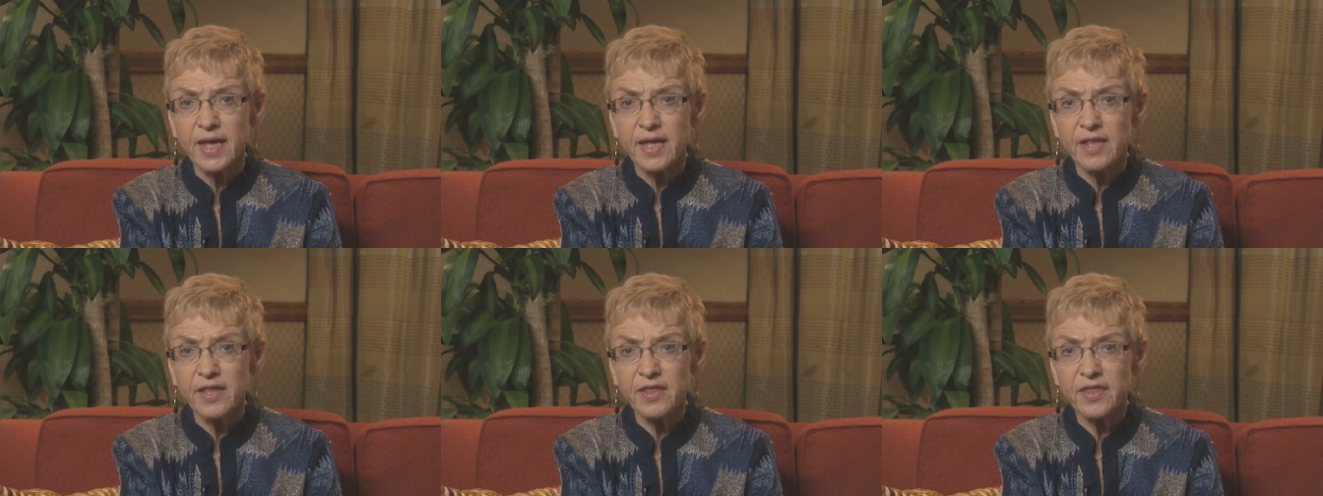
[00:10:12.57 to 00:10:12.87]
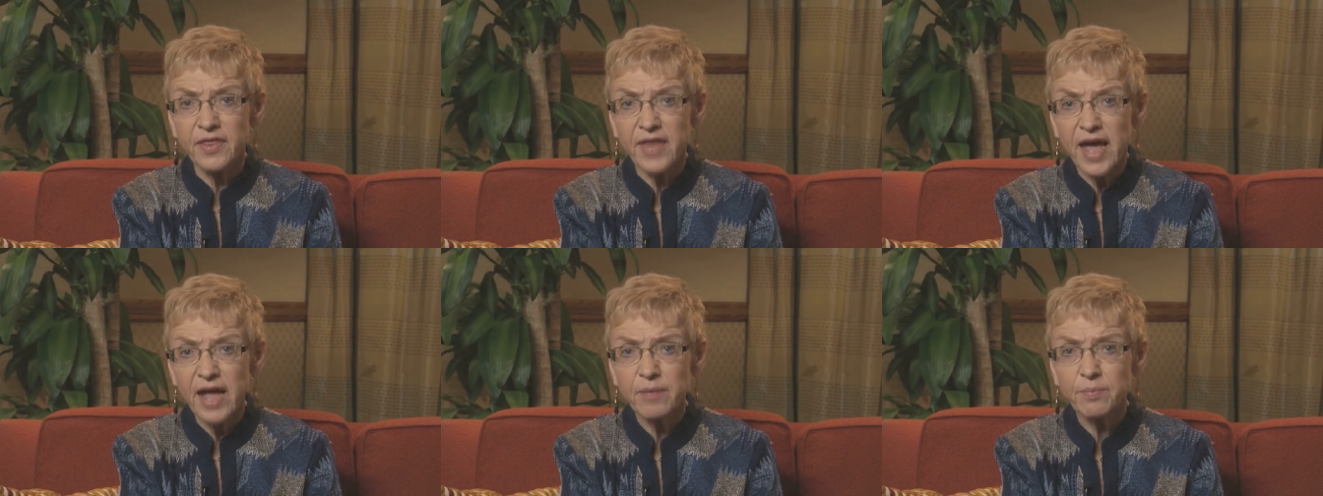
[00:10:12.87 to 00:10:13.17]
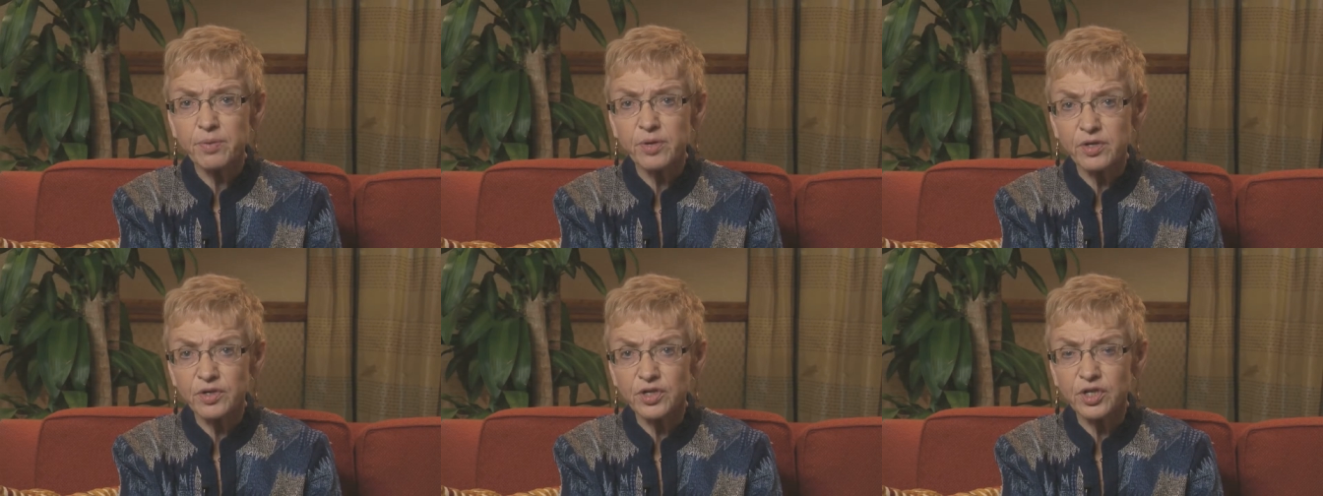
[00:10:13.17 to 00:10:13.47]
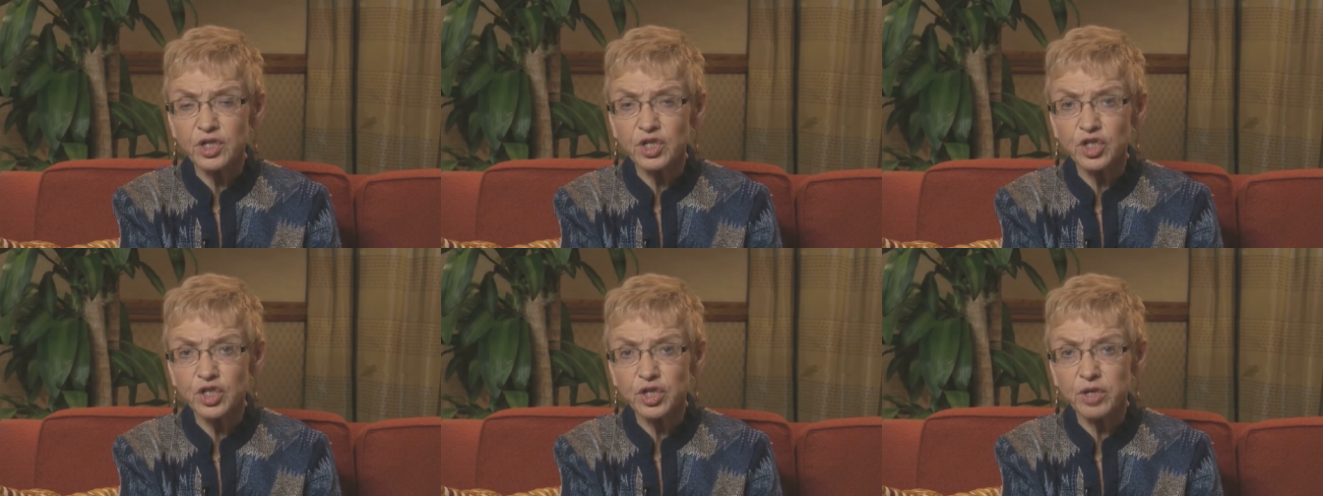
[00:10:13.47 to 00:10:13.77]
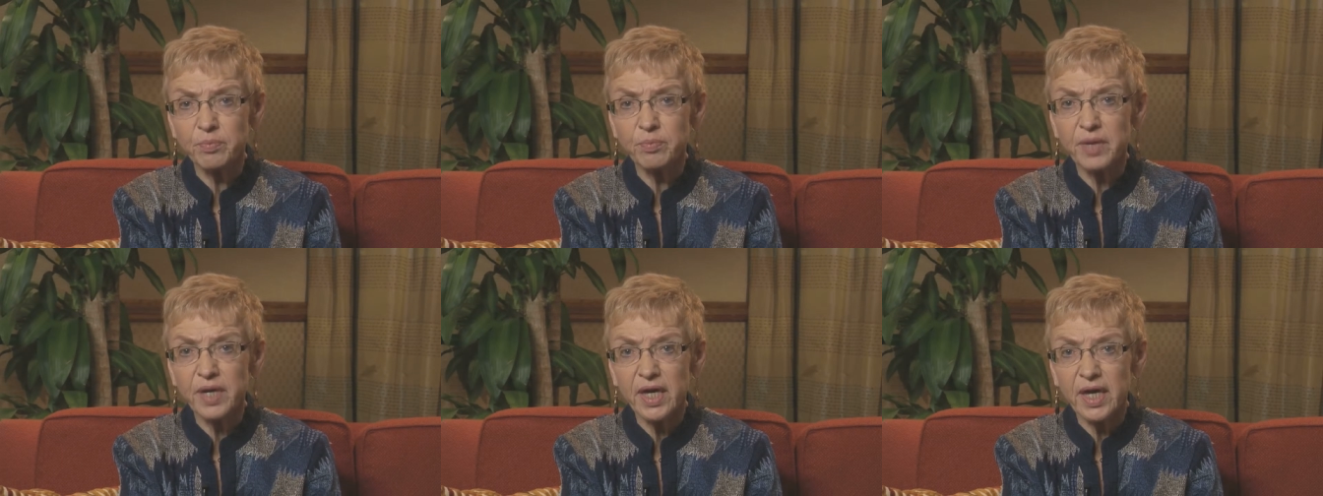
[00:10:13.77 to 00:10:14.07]
that person
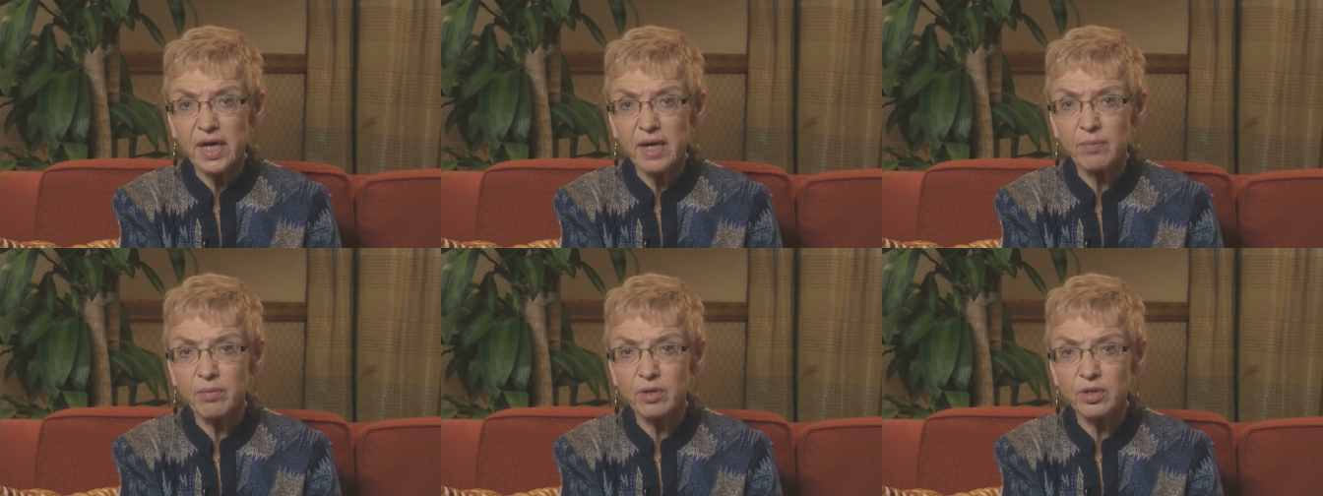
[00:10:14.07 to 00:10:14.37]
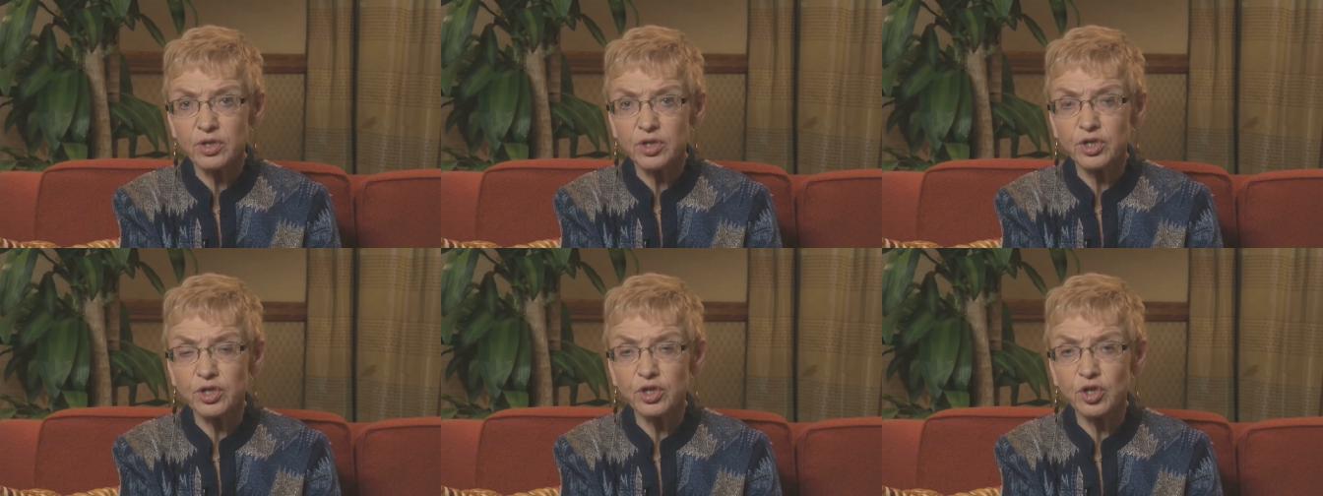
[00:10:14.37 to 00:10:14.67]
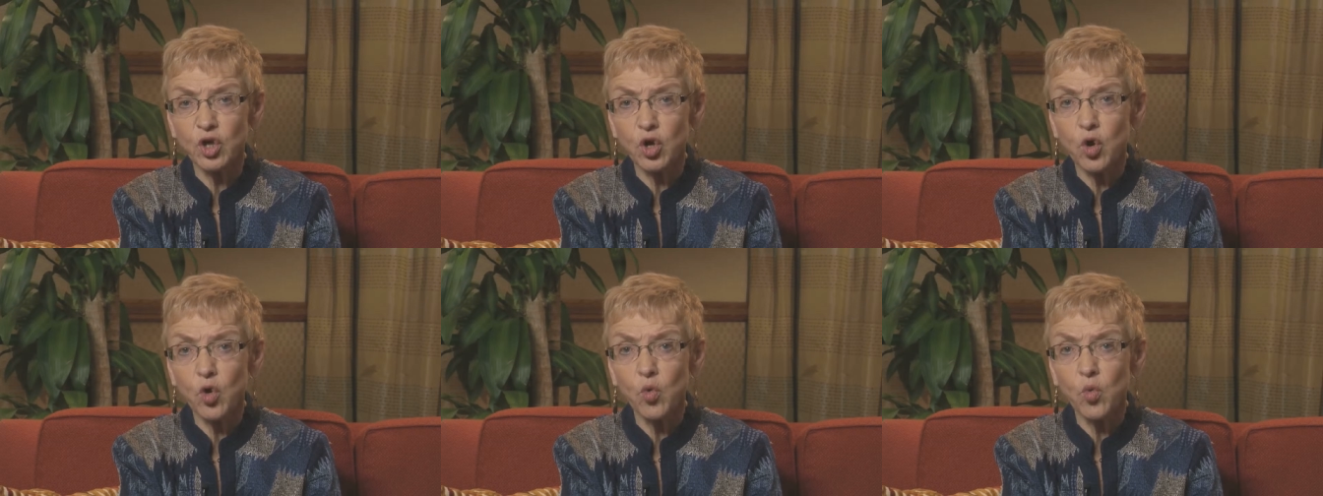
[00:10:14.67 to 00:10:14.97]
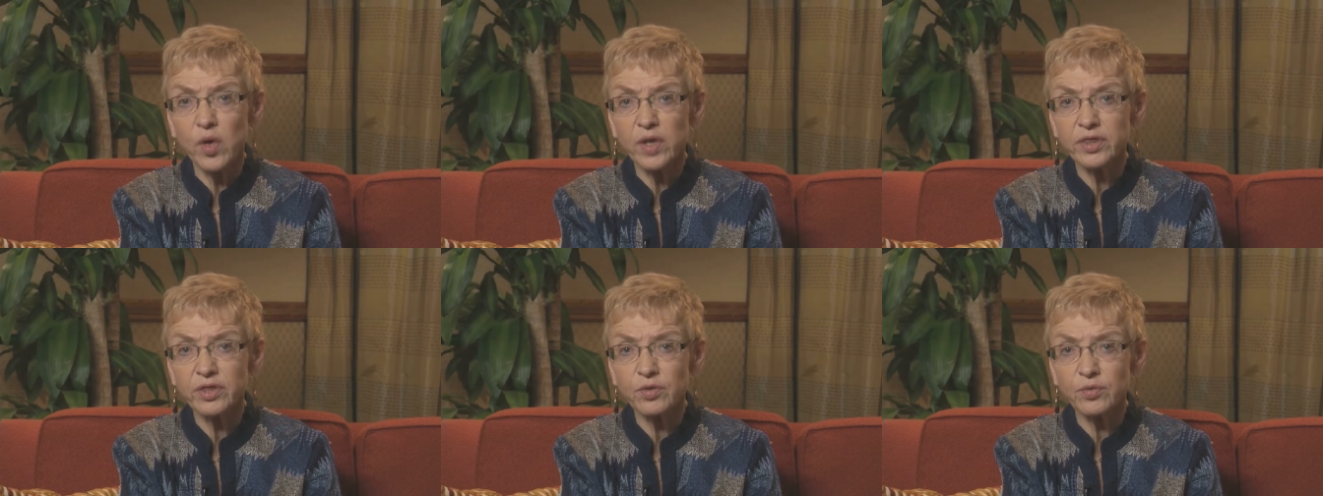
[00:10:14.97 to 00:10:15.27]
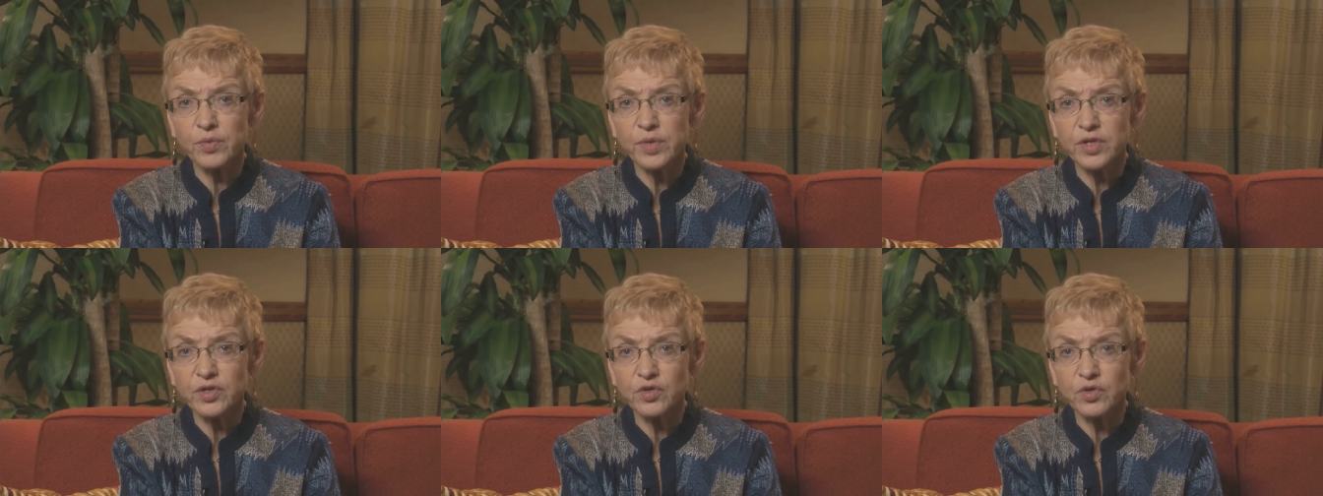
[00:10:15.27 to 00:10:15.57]
should be able to know what the
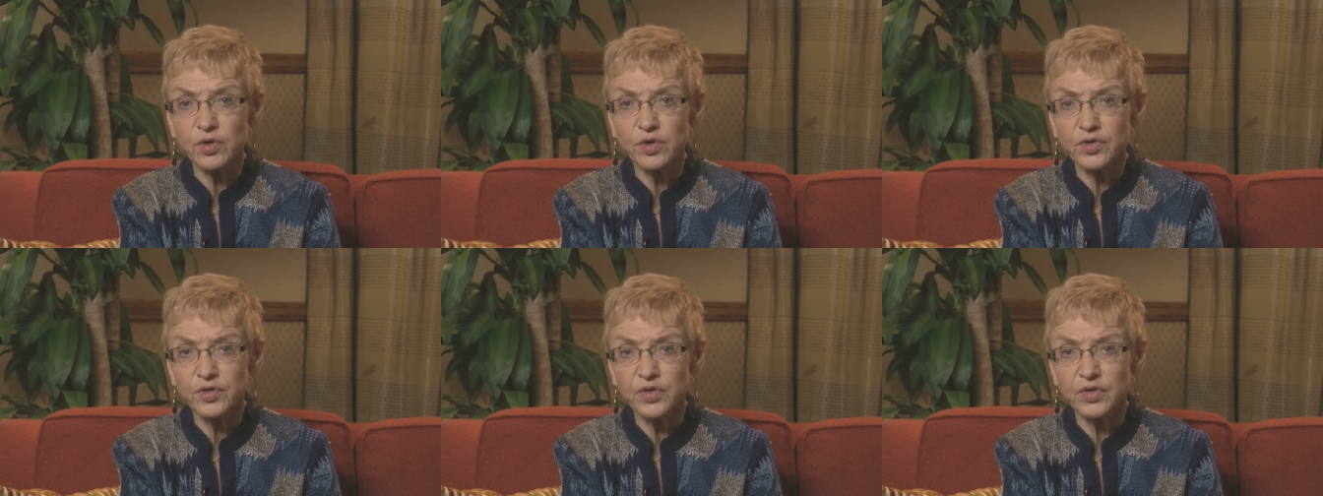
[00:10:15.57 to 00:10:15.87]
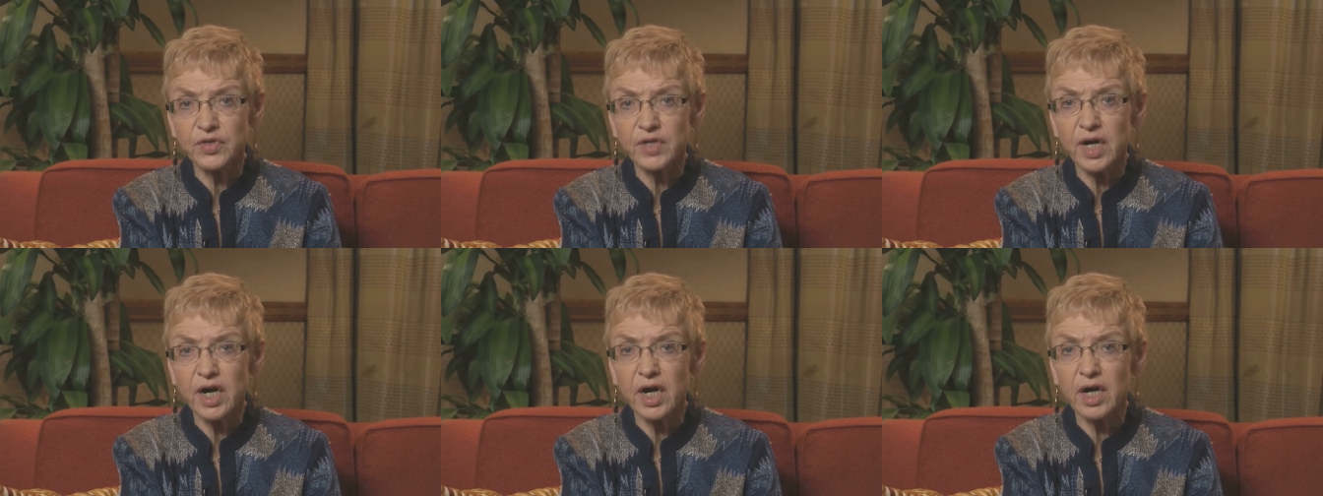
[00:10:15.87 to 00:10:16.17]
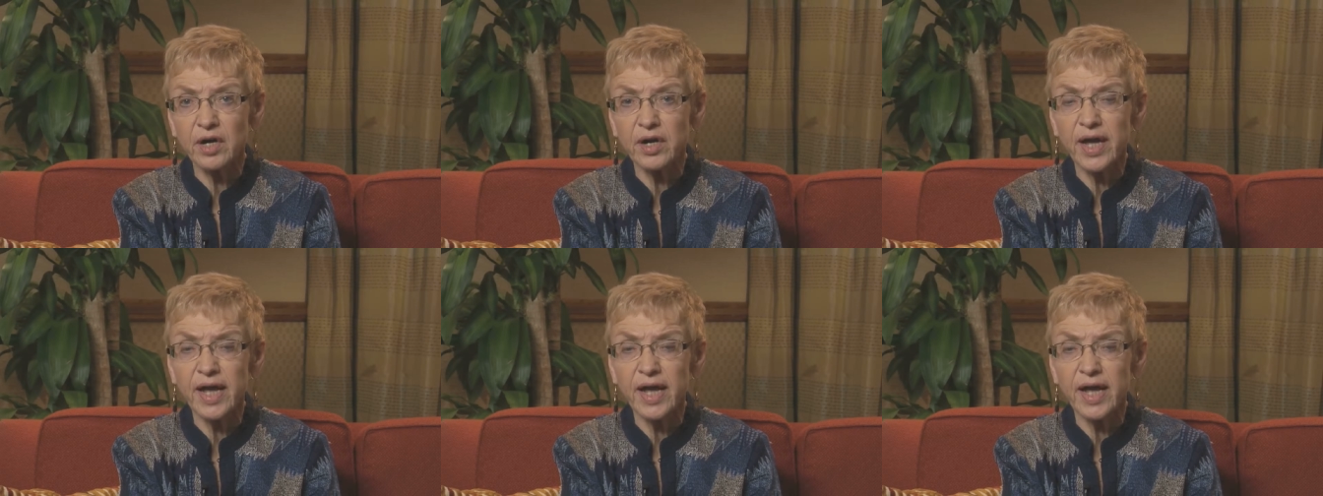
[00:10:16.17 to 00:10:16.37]
resources are,